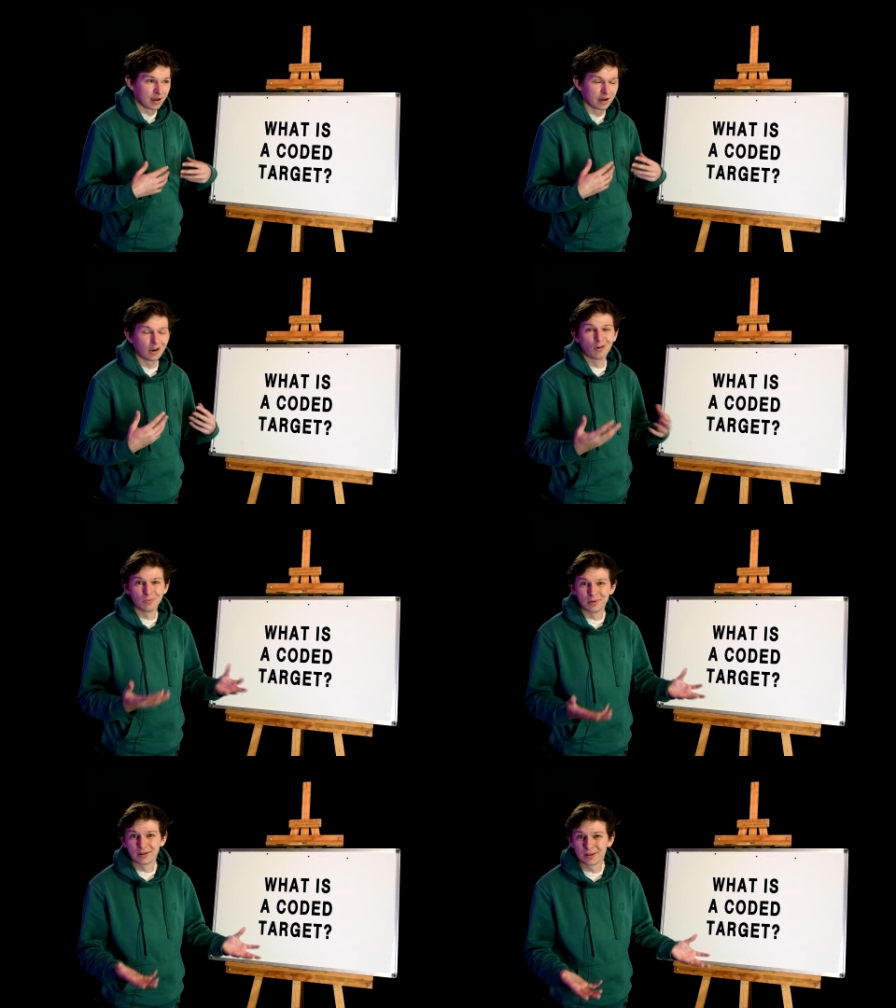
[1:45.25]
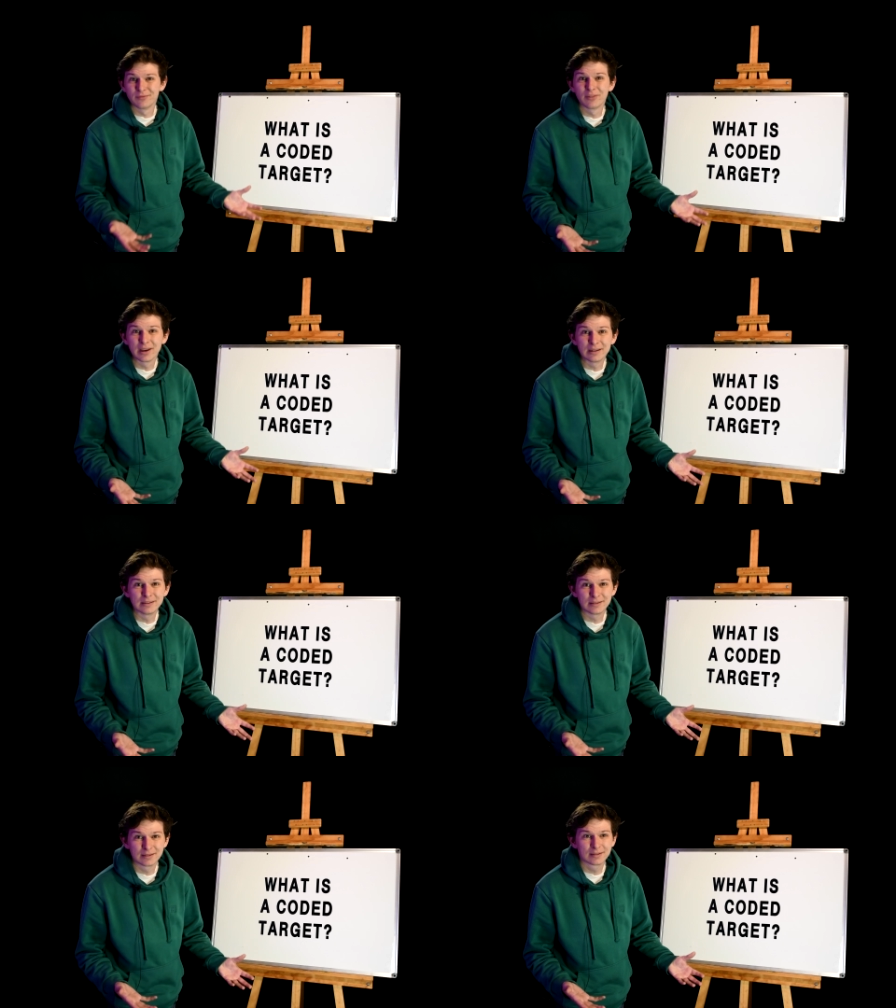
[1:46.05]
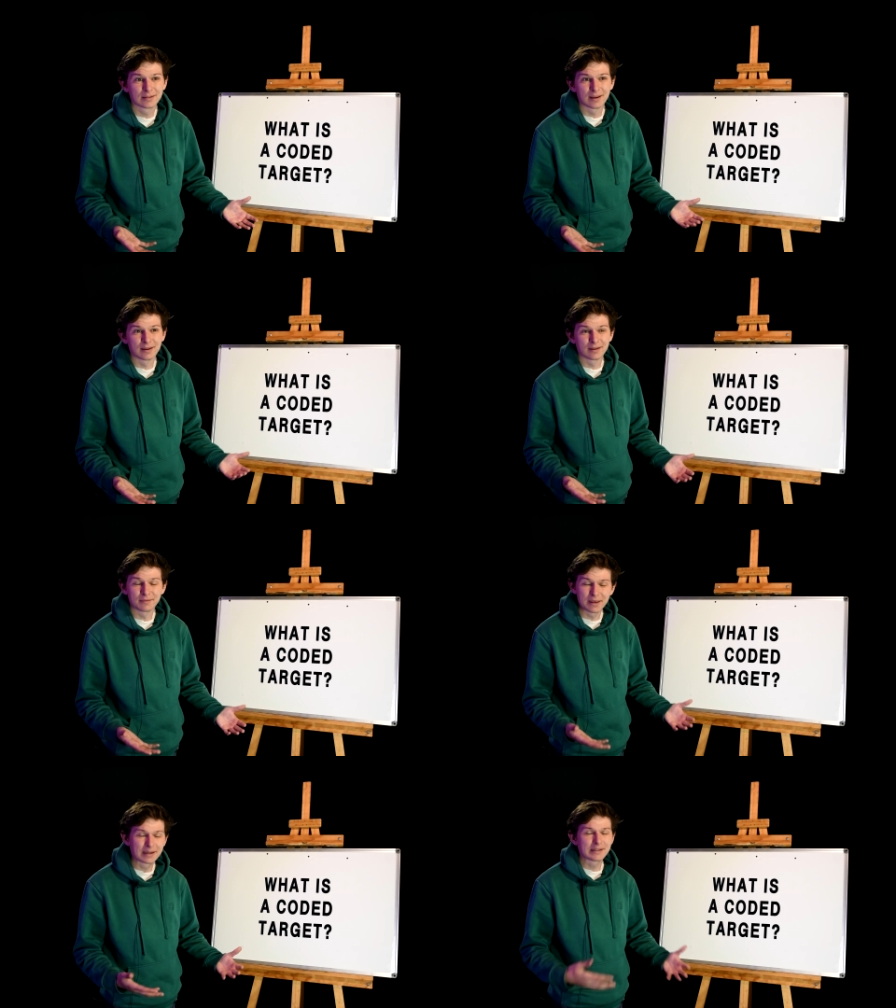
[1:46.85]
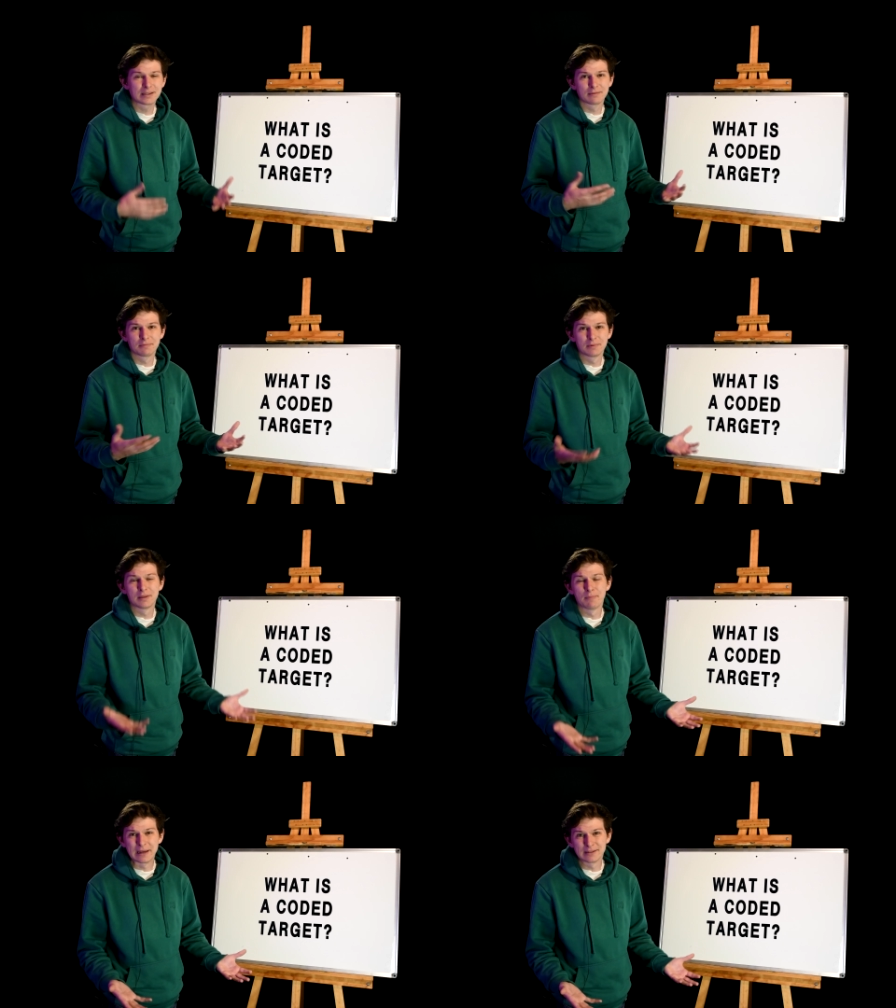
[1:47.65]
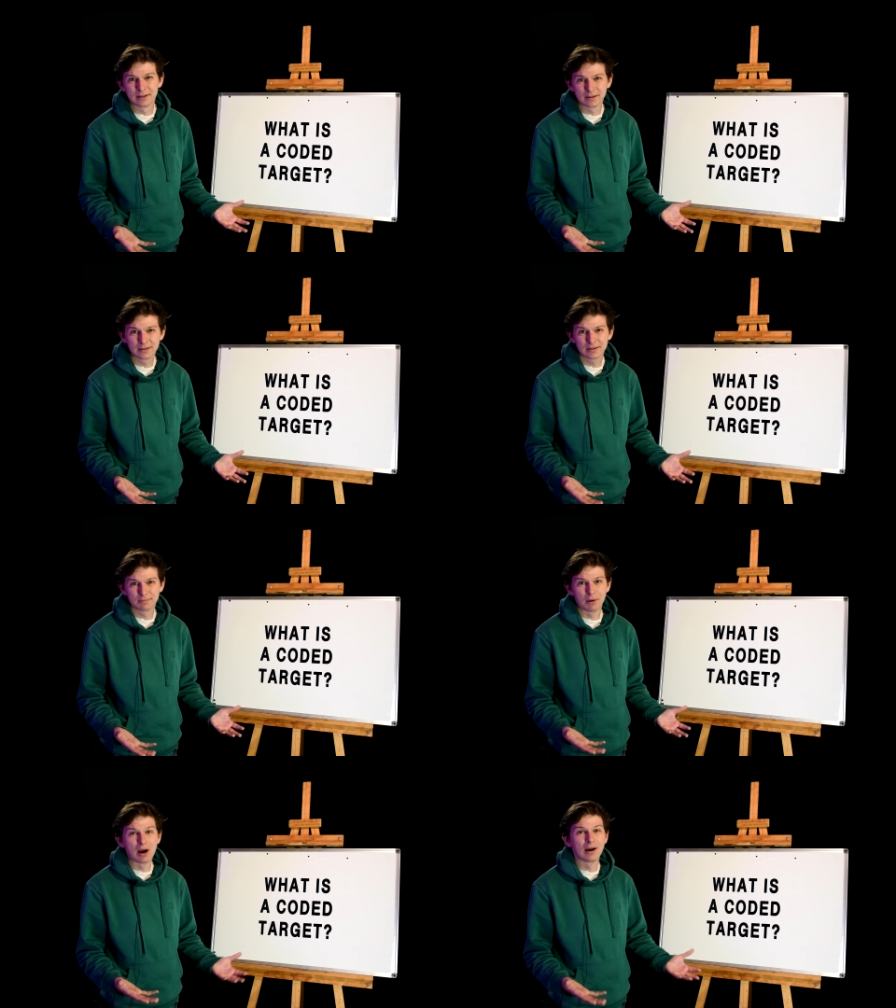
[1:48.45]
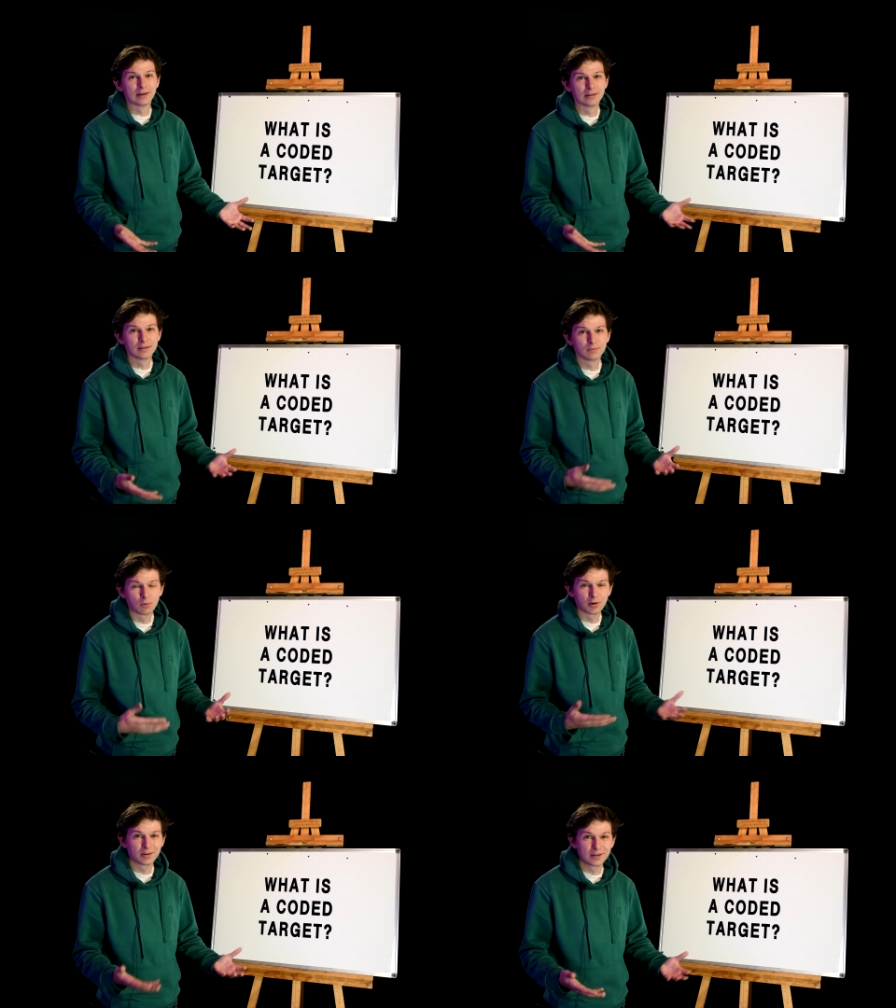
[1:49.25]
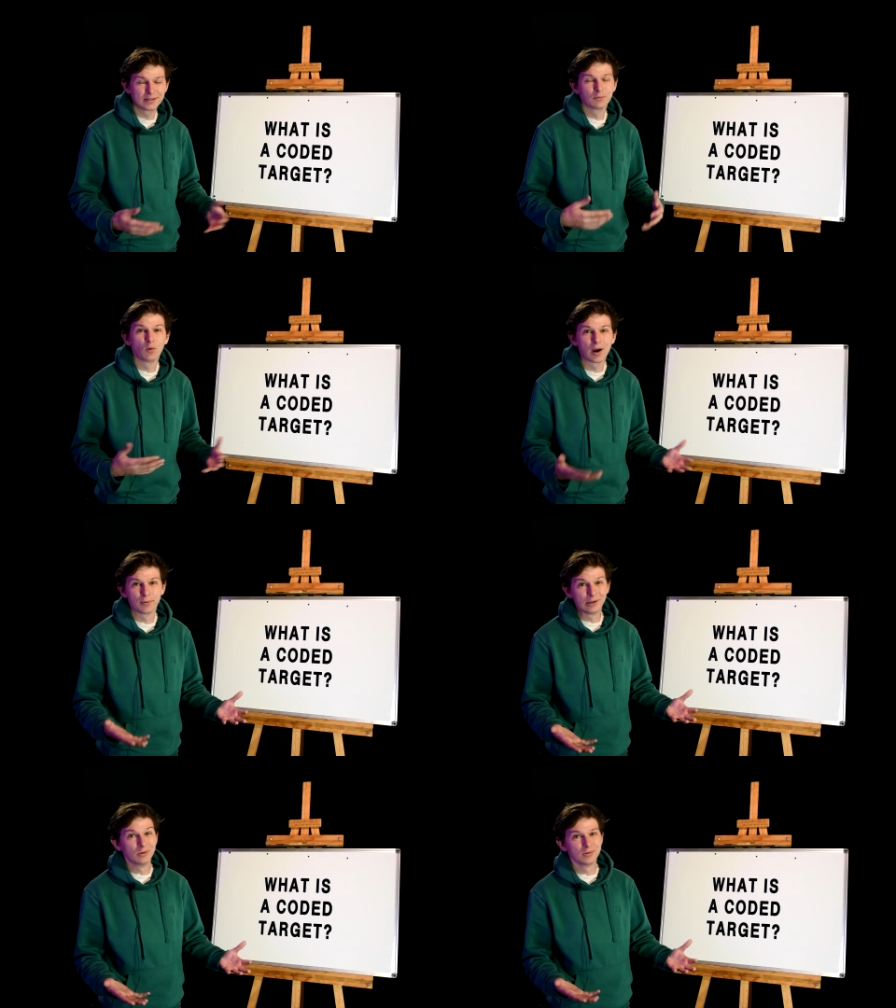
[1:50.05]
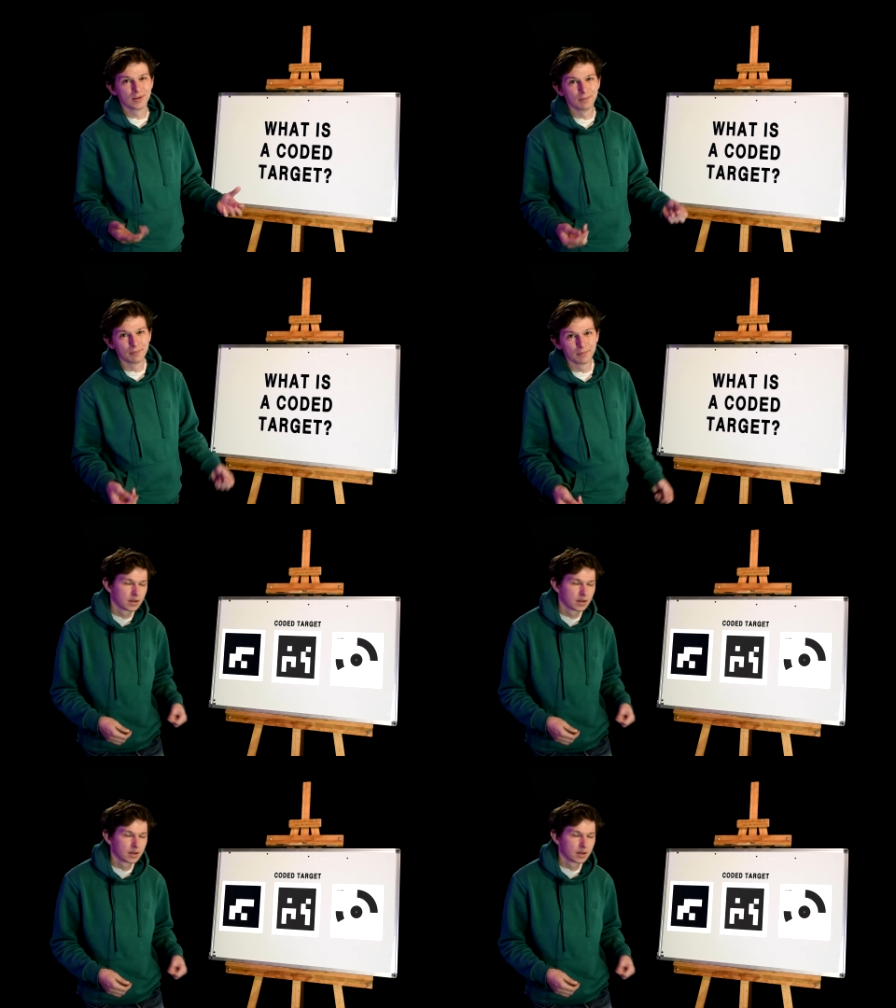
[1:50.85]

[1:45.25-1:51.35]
I hope it conveys uh, at least the basics behind what it is and why we use them.